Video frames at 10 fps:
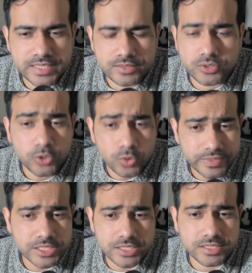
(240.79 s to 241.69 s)
The
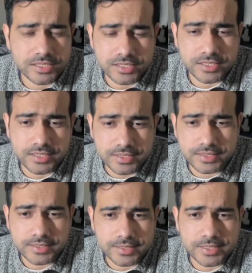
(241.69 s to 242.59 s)
innovations
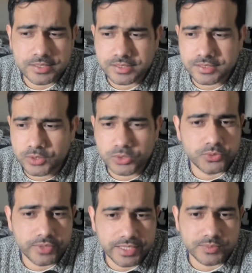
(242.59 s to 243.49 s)
is going to
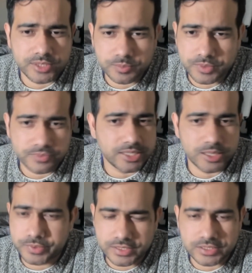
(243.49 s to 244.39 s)
drive some of the
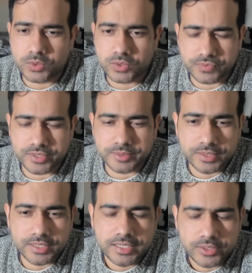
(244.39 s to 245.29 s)
companies out of them,
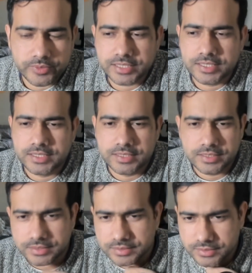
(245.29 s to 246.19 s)
right?
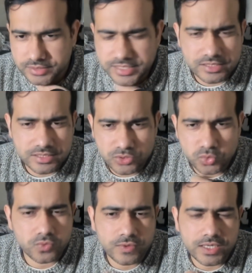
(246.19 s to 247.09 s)
Things are
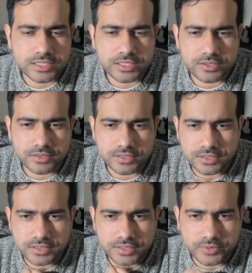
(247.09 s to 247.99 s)
so fast,
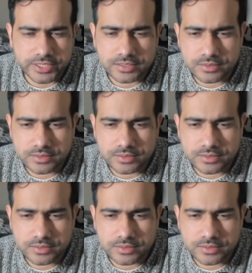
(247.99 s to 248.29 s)
right?